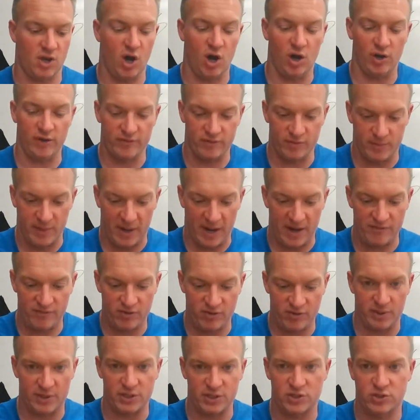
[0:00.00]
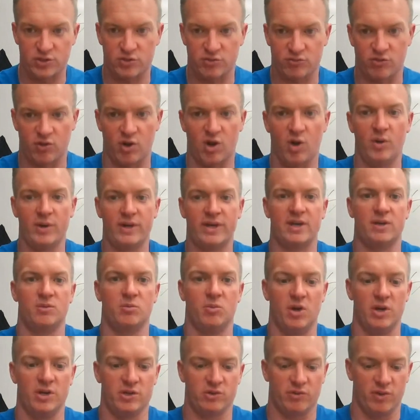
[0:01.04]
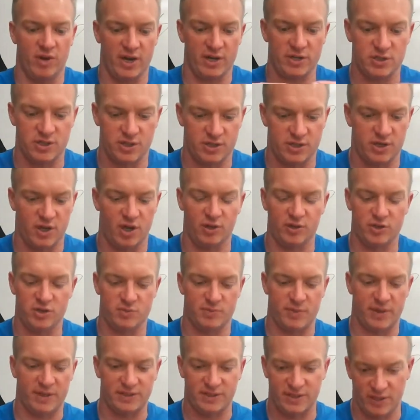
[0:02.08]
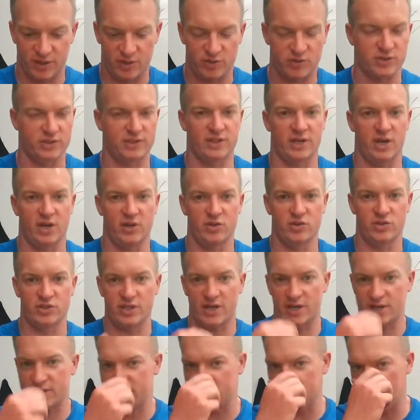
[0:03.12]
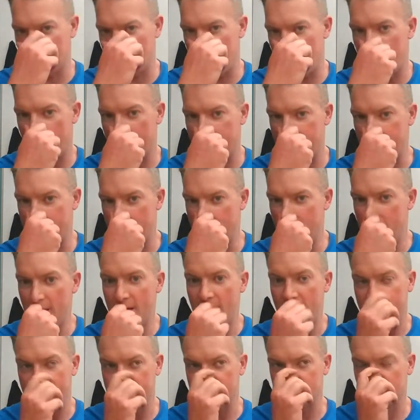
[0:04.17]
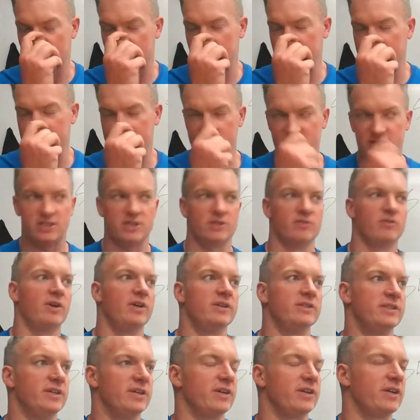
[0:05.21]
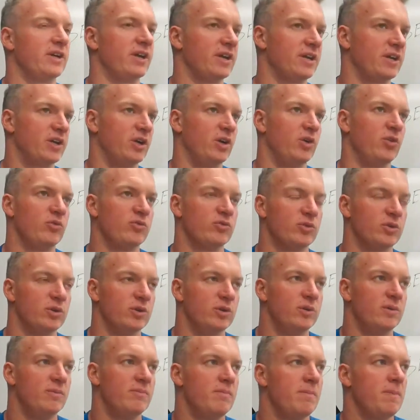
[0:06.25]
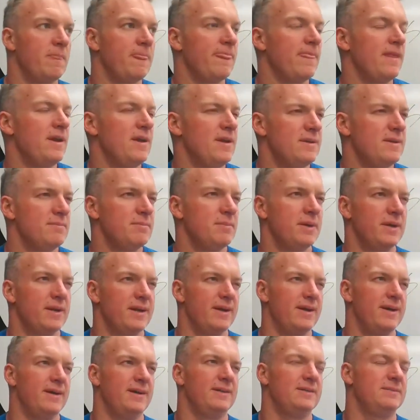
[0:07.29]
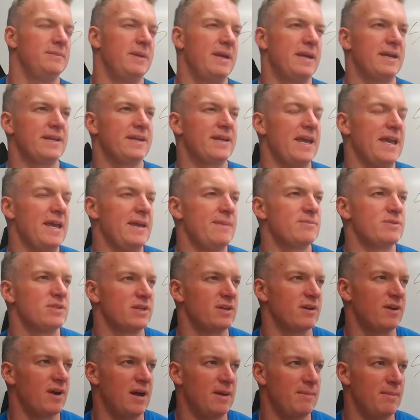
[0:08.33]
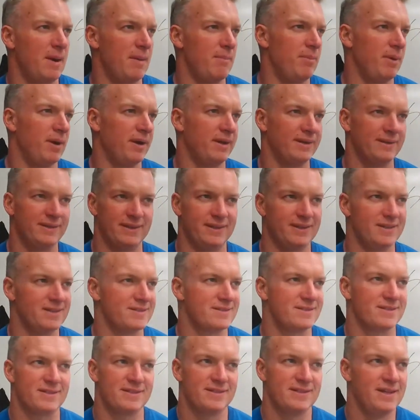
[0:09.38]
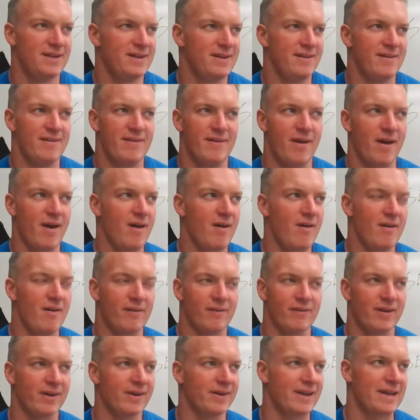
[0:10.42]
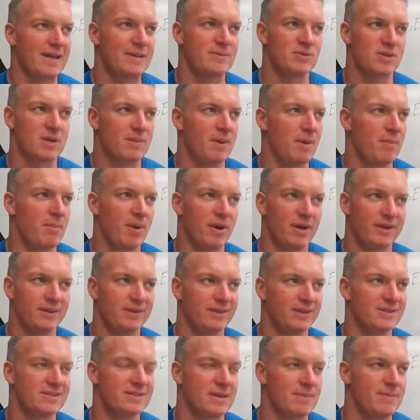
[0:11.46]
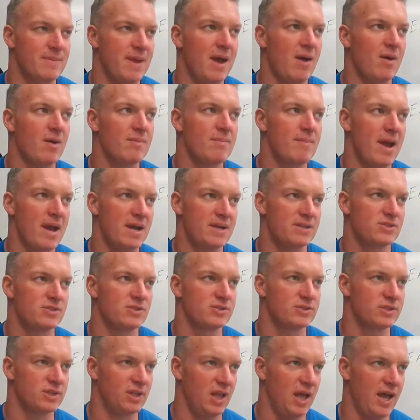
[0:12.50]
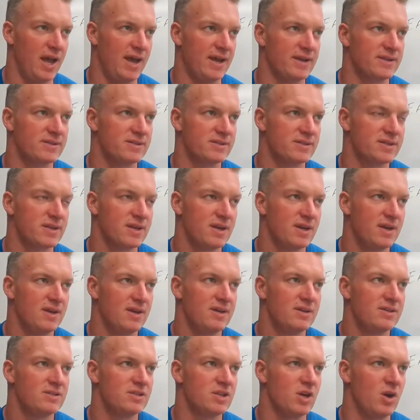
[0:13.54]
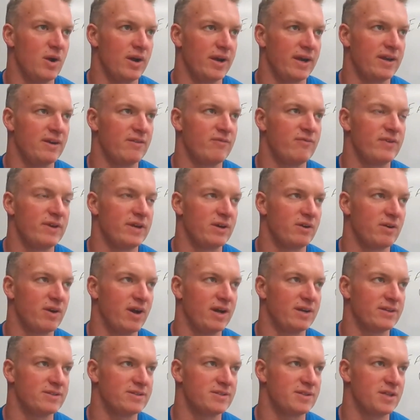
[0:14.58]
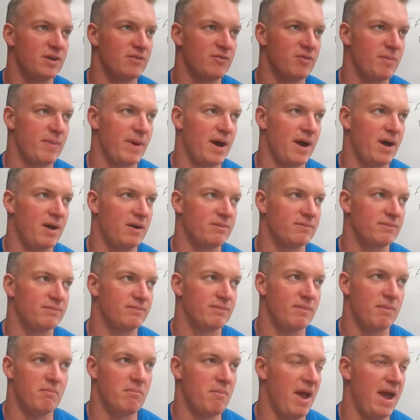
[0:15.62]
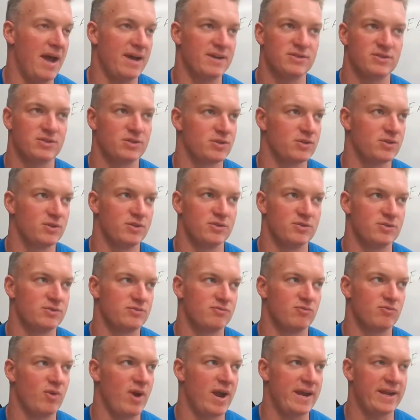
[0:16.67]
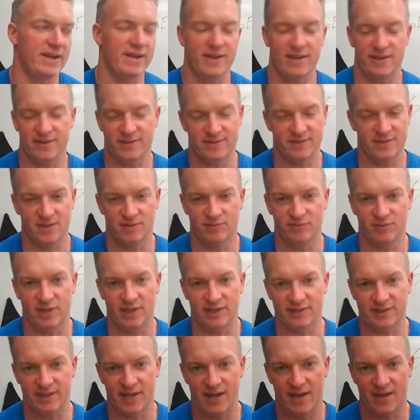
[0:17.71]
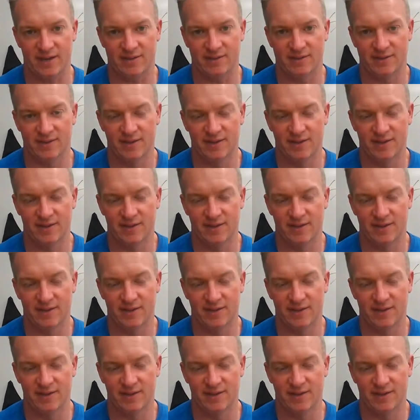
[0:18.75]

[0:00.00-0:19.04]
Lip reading: everybody's throwing in one direction, all the spectators on the other side of the line, and it's really easy right there to kind of go through. But man, games that are on my bucket list. No, I don't got games that are on my bucket list. I'm now in master's class, so I got to figure out stuff about master's ranking and stuff like that.